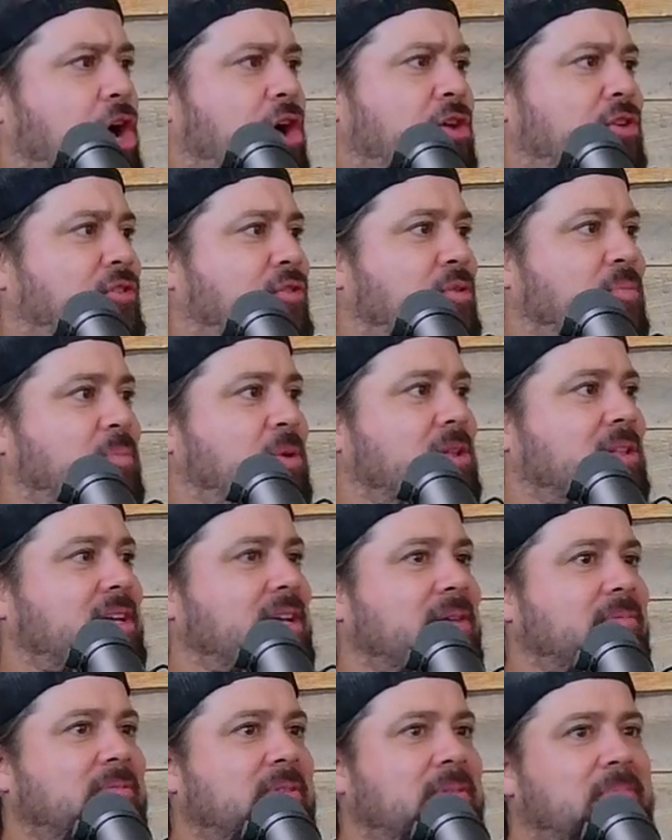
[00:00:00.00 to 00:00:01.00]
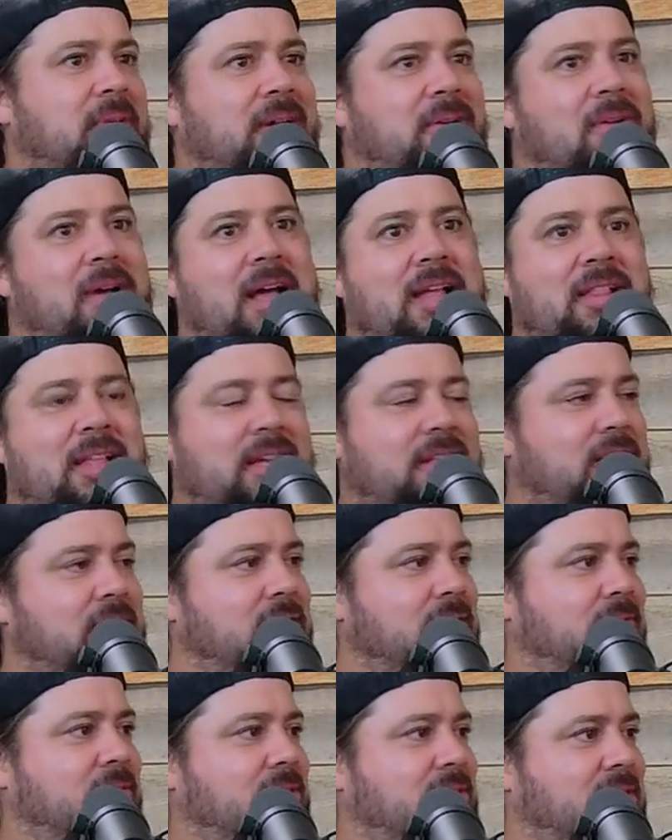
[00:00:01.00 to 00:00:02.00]
college football teams?" I'm like, "Well, I like the
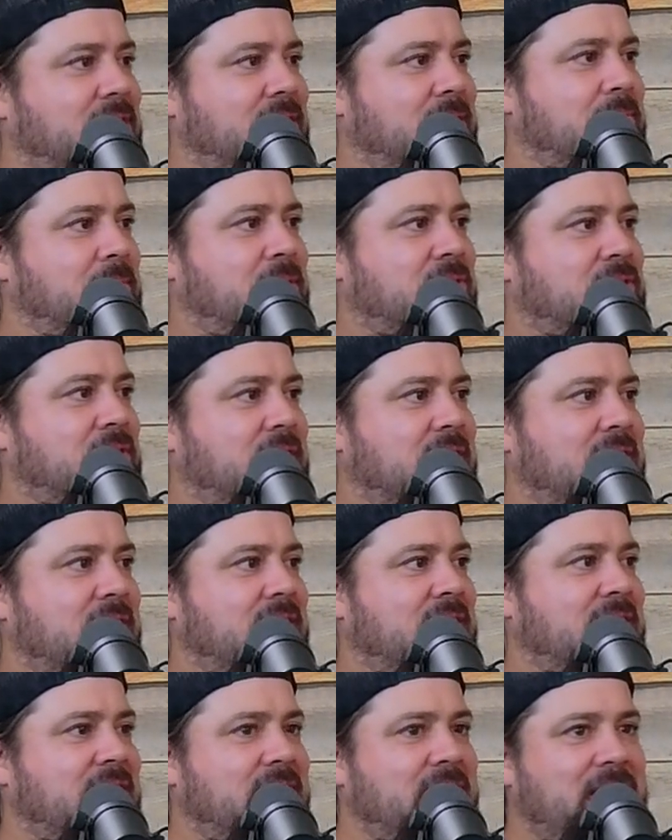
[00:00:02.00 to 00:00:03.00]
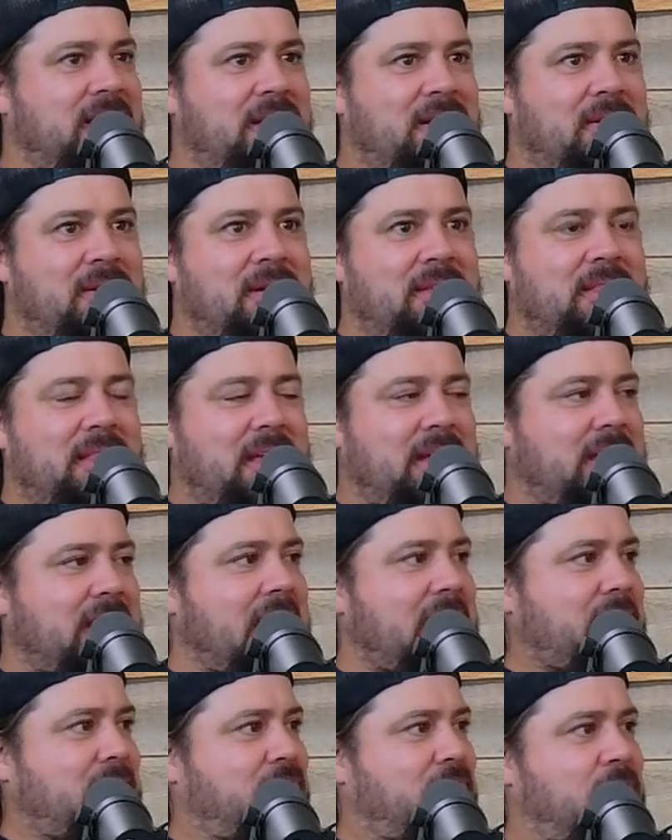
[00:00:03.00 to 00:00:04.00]
University of Michigan, and you know, like
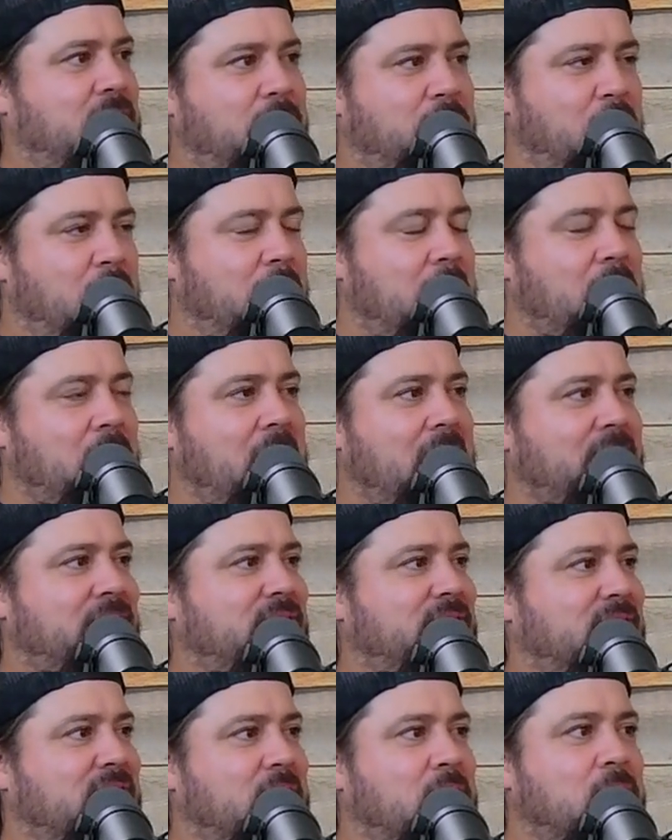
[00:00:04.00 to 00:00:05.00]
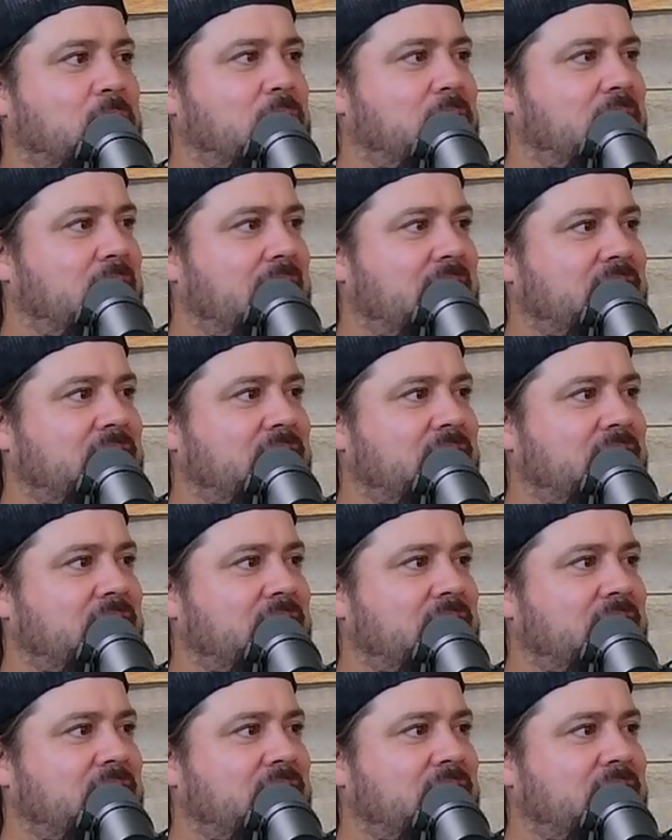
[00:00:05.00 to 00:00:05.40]
I support my wife's school